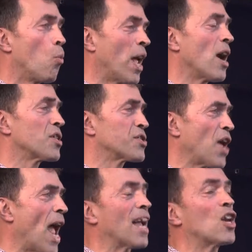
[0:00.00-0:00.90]
We are
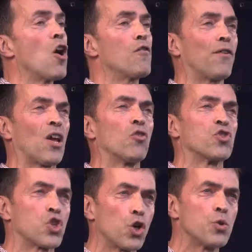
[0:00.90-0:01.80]
saying, and hopefully on
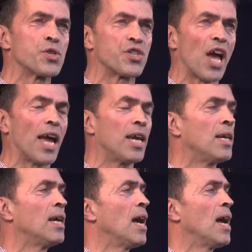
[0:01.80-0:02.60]
Tuesday,